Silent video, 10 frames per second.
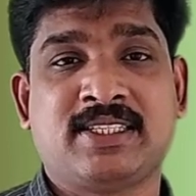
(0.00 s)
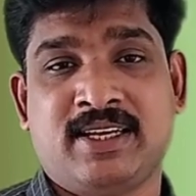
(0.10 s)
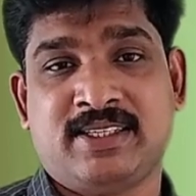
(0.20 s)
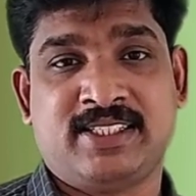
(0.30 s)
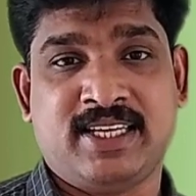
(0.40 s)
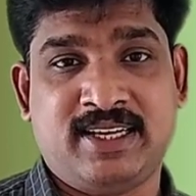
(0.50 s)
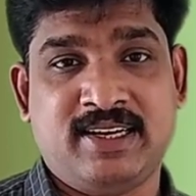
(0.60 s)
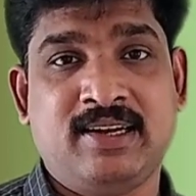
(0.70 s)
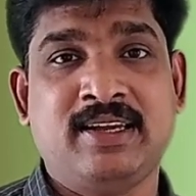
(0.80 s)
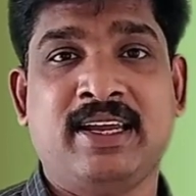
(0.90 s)
they
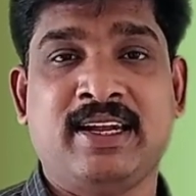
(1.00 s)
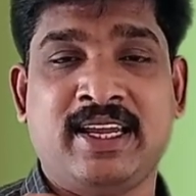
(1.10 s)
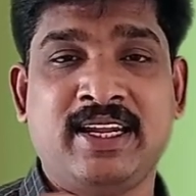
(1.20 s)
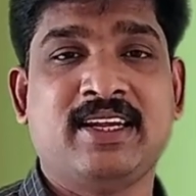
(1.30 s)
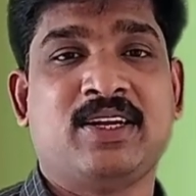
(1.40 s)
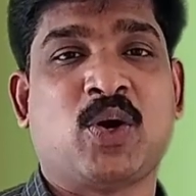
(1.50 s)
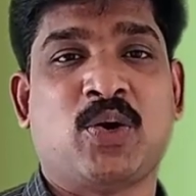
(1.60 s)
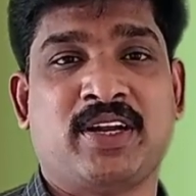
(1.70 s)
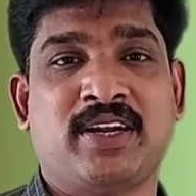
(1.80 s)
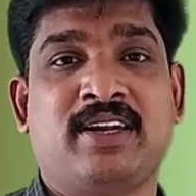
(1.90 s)
settled in Indian
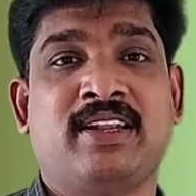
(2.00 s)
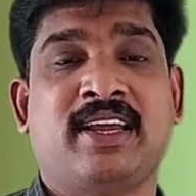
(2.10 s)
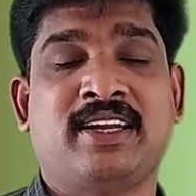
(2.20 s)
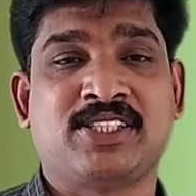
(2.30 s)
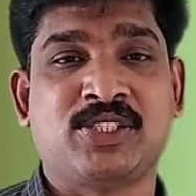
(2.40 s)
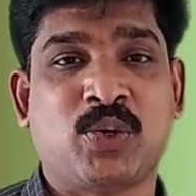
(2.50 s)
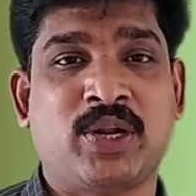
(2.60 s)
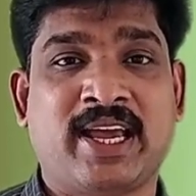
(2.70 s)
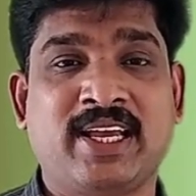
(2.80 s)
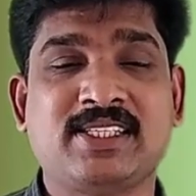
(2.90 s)
continent, that is known
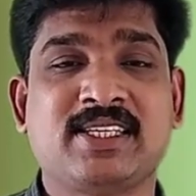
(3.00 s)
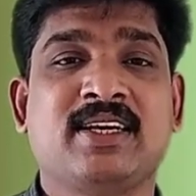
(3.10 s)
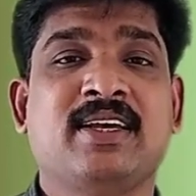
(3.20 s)
as